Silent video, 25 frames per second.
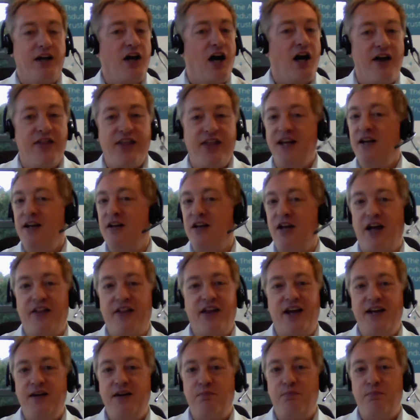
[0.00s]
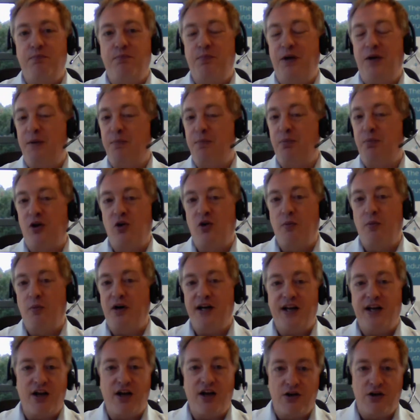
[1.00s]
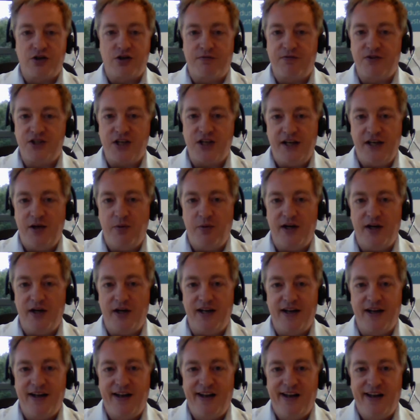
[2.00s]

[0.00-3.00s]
are they people who are buying cars off us anyway?